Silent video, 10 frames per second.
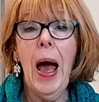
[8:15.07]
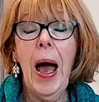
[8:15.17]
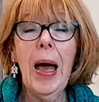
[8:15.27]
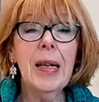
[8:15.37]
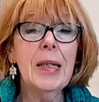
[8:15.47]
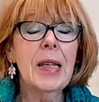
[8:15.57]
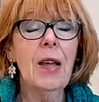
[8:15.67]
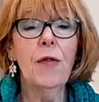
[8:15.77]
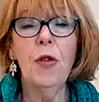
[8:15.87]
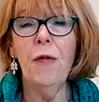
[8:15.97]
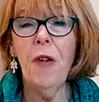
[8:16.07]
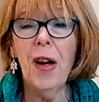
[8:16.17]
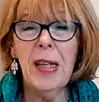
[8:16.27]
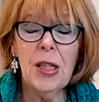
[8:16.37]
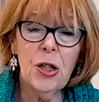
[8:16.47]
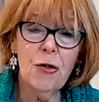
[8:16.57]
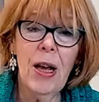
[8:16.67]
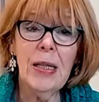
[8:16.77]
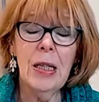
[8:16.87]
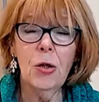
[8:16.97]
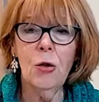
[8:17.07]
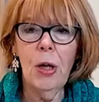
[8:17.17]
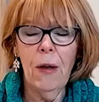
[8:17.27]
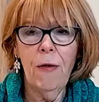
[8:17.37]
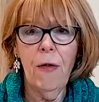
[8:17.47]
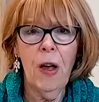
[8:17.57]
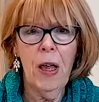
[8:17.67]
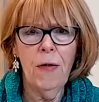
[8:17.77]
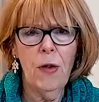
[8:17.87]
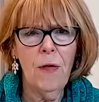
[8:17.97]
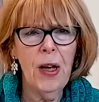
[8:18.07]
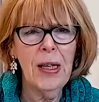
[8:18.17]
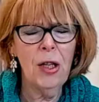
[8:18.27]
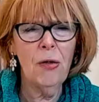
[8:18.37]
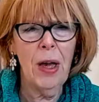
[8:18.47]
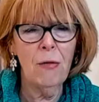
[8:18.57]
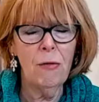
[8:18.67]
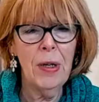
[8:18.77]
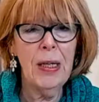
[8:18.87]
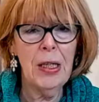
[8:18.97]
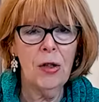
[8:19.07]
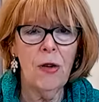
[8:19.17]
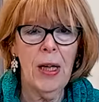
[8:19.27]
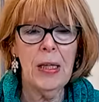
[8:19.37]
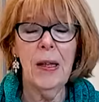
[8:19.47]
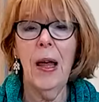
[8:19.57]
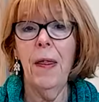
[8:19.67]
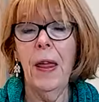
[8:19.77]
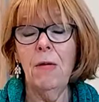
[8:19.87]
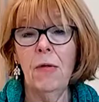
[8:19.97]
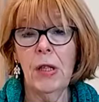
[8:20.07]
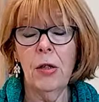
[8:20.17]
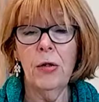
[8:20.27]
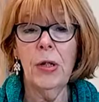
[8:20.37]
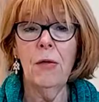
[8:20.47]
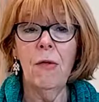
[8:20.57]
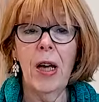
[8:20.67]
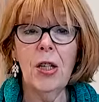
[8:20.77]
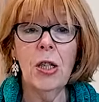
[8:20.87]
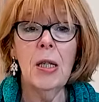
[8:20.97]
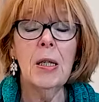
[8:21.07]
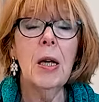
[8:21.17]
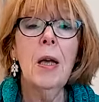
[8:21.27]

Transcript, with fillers: and if you find stress is doing, if, if you find that you get really stressed and that then results in rashes,